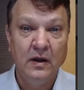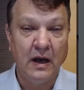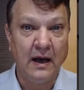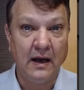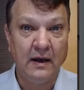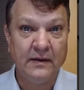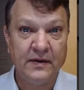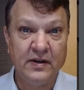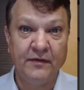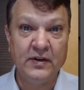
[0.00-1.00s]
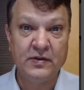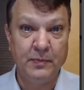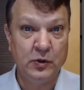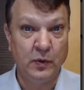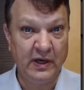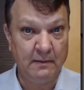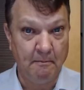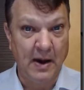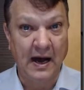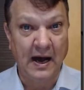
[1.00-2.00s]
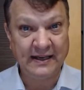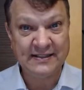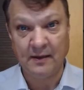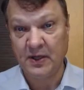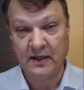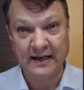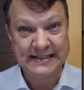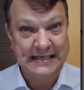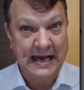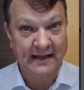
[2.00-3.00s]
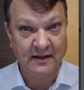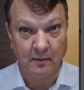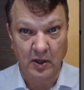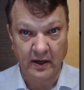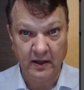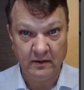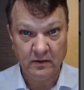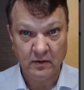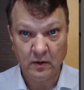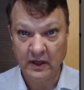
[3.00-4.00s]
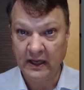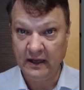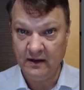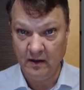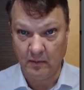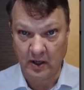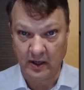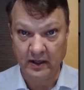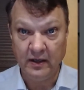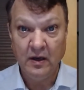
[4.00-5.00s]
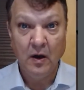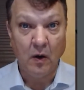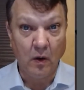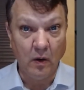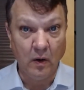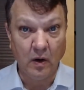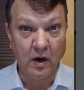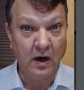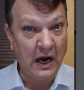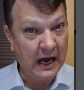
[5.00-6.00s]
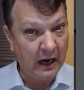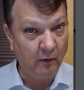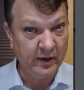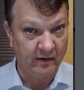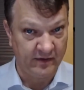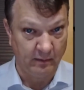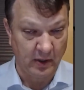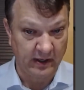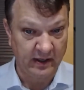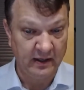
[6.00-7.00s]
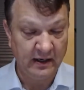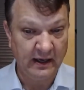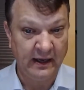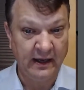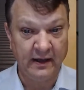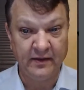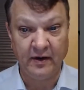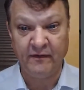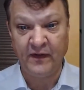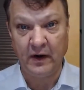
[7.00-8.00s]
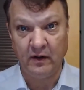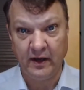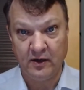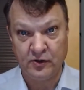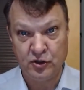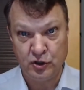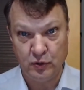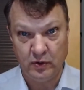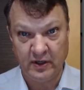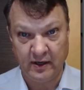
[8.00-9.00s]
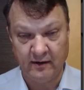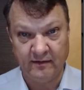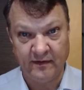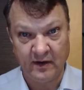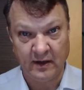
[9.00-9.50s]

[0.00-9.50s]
the difference between buying something that is at the money, in the money, or out of the money. And they're fairly intuitive